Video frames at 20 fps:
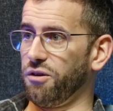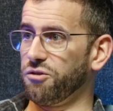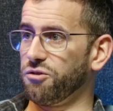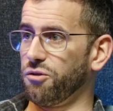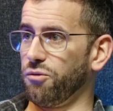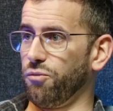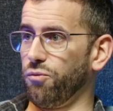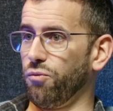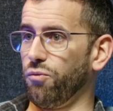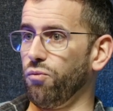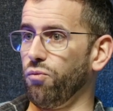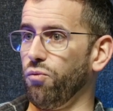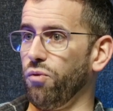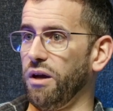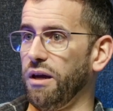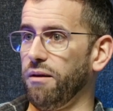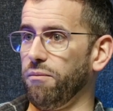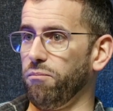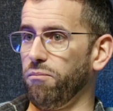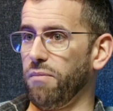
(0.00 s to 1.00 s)
So
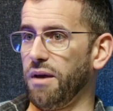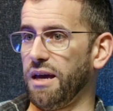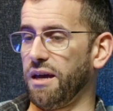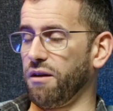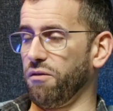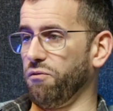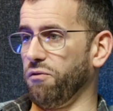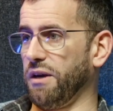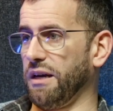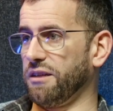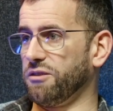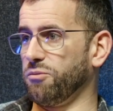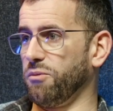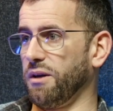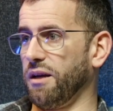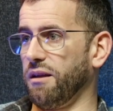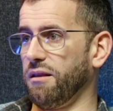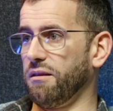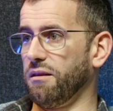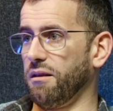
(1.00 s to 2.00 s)
we make investment
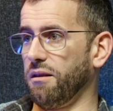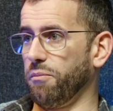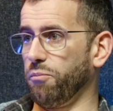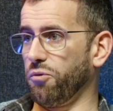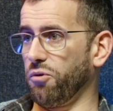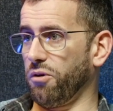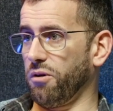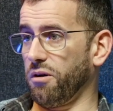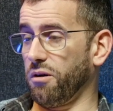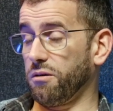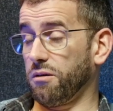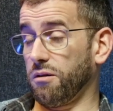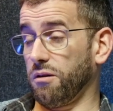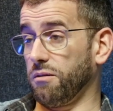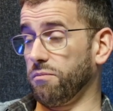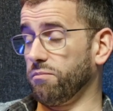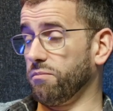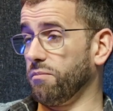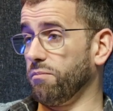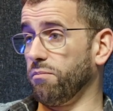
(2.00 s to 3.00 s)
into the product or
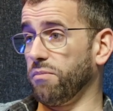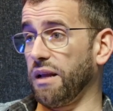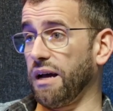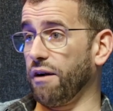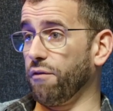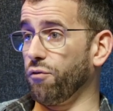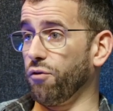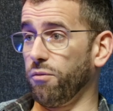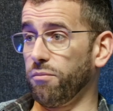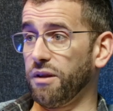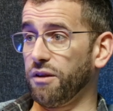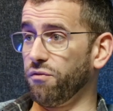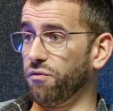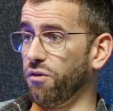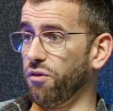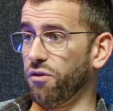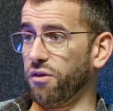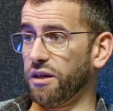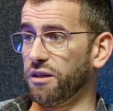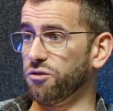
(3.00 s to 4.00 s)
platform,
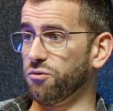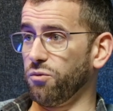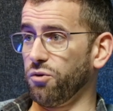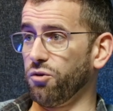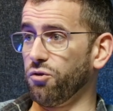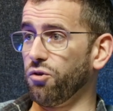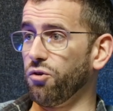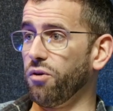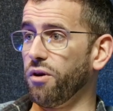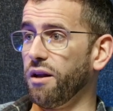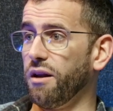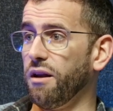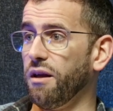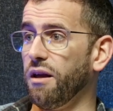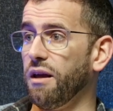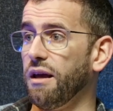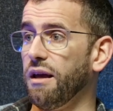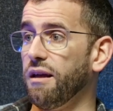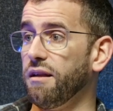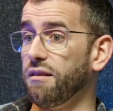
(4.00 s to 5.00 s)
different things we're doing
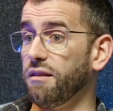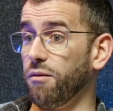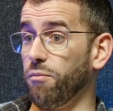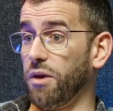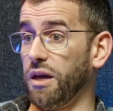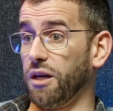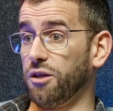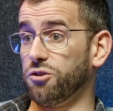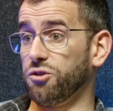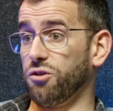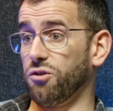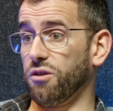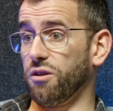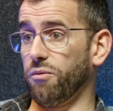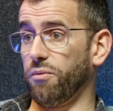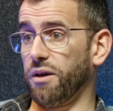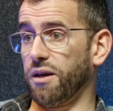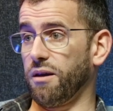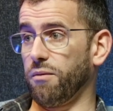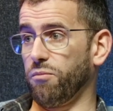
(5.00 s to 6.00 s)
to make sure that
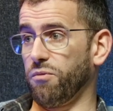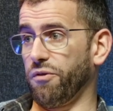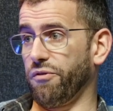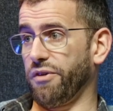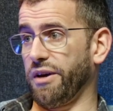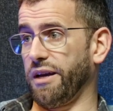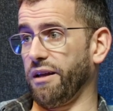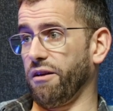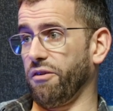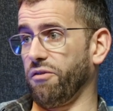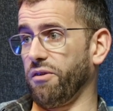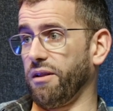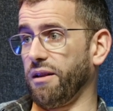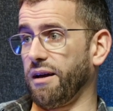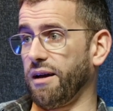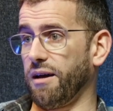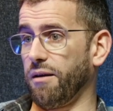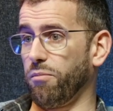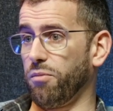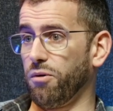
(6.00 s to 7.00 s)
we can provide a
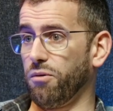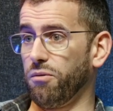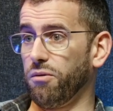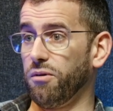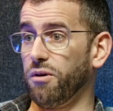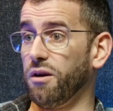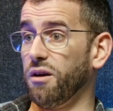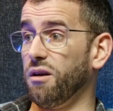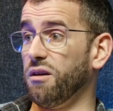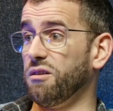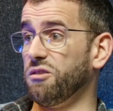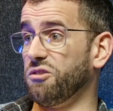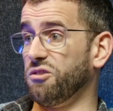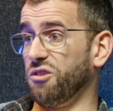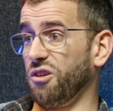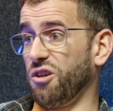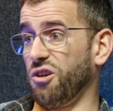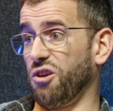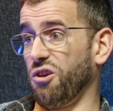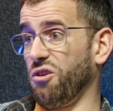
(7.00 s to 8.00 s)
reliable,
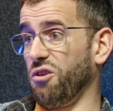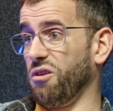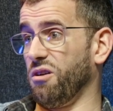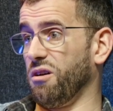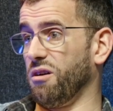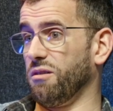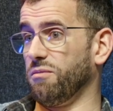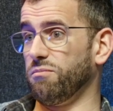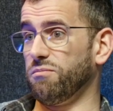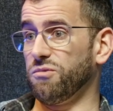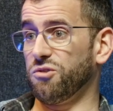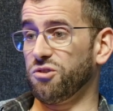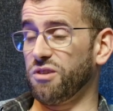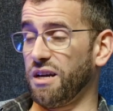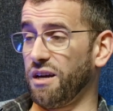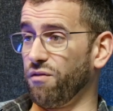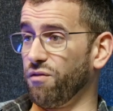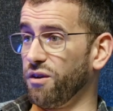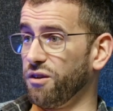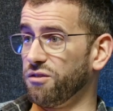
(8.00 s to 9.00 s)
secure
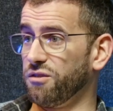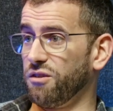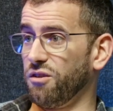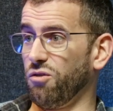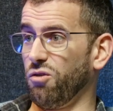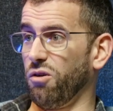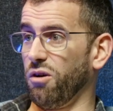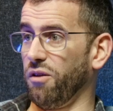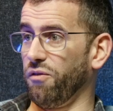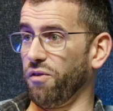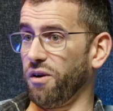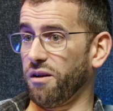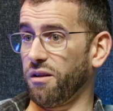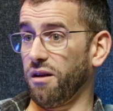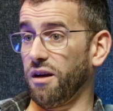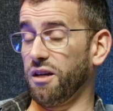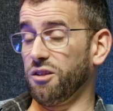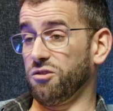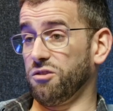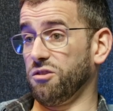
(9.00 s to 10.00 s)
service to all of our
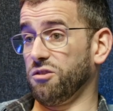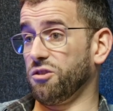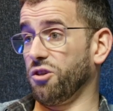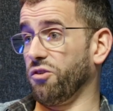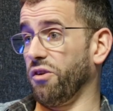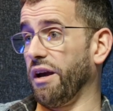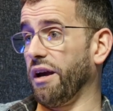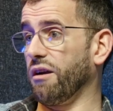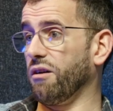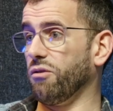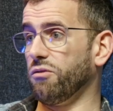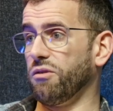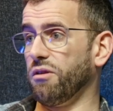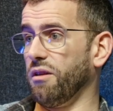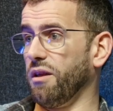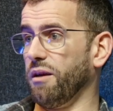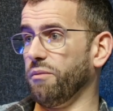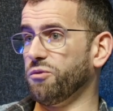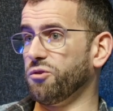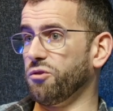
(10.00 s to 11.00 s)
clients. It's critical to
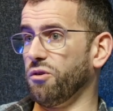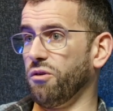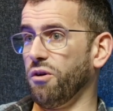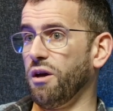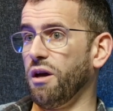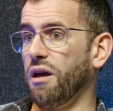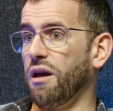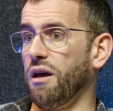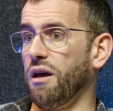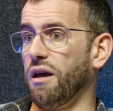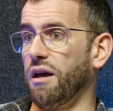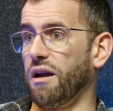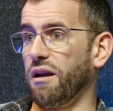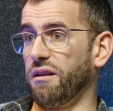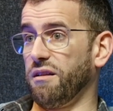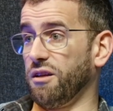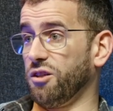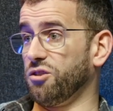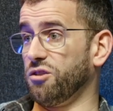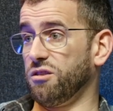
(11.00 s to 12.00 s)
them. So in
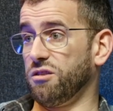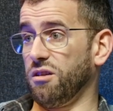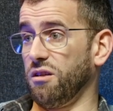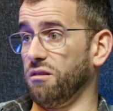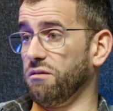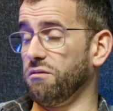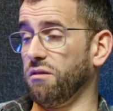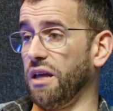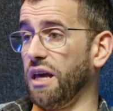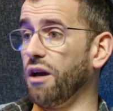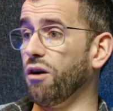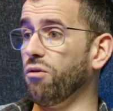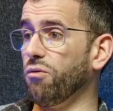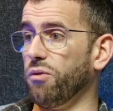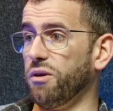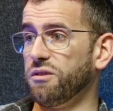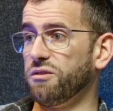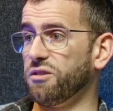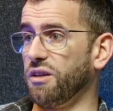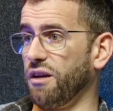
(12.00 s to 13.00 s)
addition to legal,
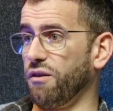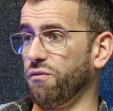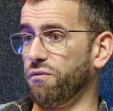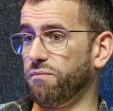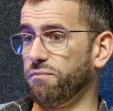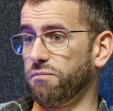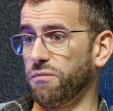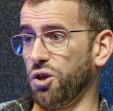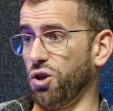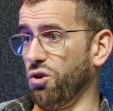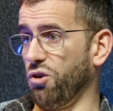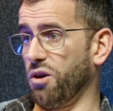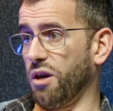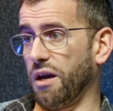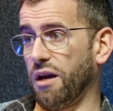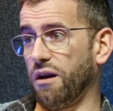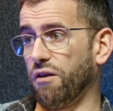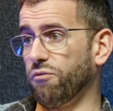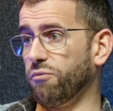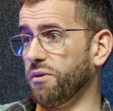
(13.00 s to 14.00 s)
we serve the
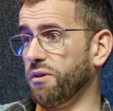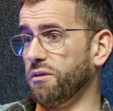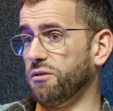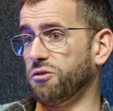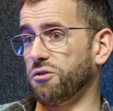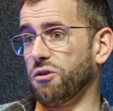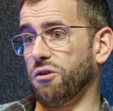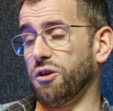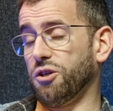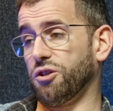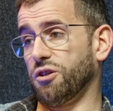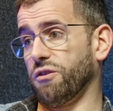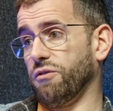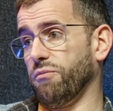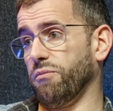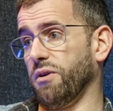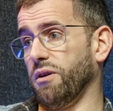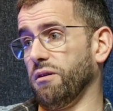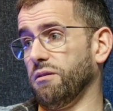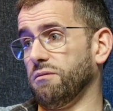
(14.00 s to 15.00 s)
UK government, the Scottish
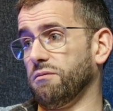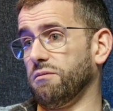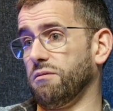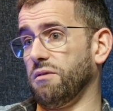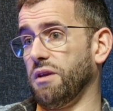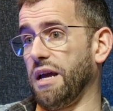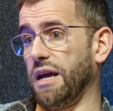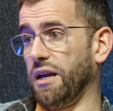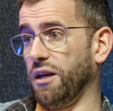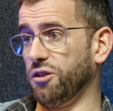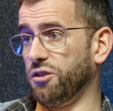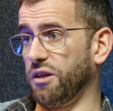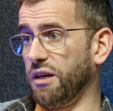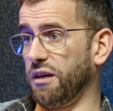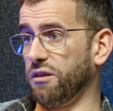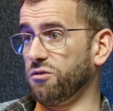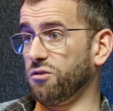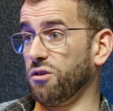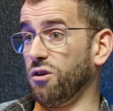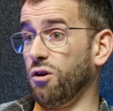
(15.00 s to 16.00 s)
government, the
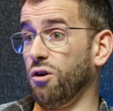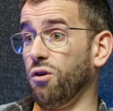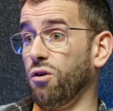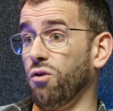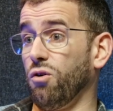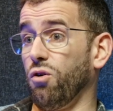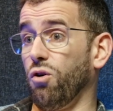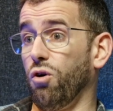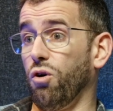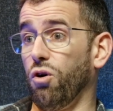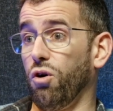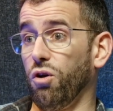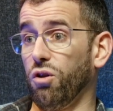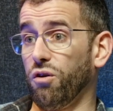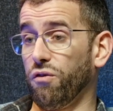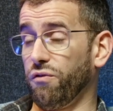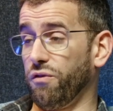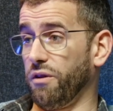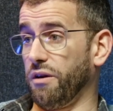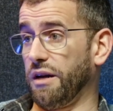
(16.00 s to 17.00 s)
NHS. All
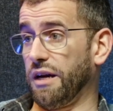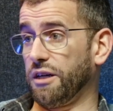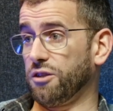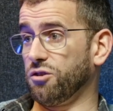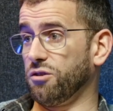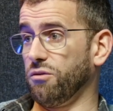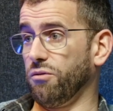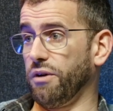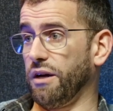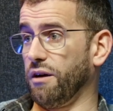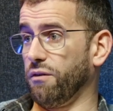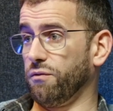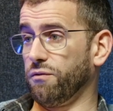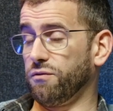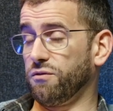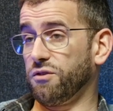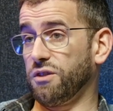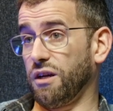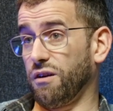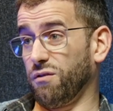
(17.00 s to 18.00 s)
of the National Health
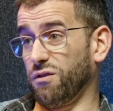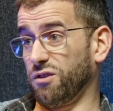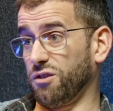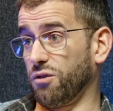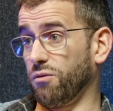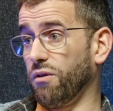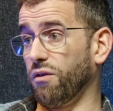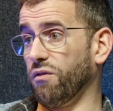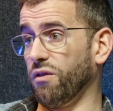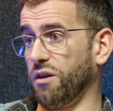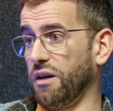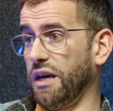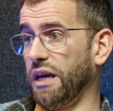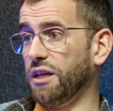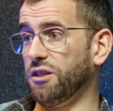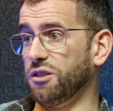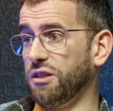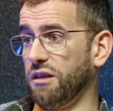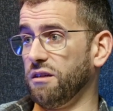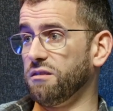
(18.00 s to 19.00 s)
Service equivalent,
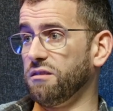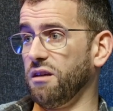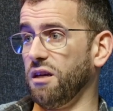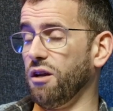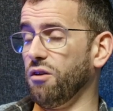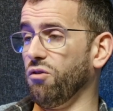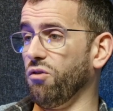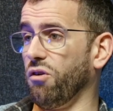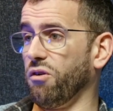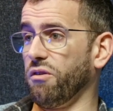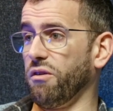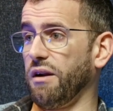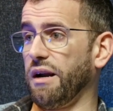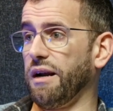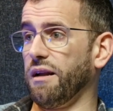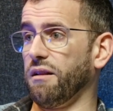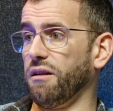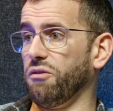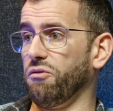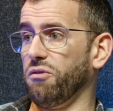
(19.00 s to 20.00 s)
HSC in Northern
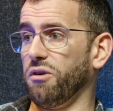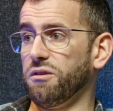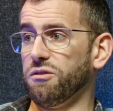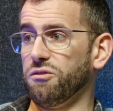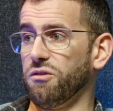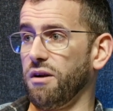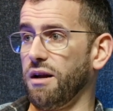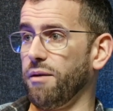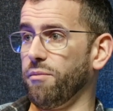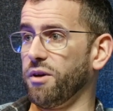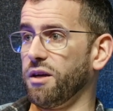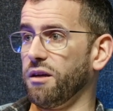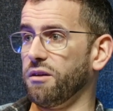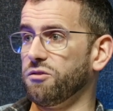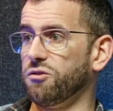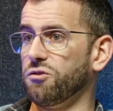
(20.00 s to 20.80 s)
Ireland, runs on Amiqus.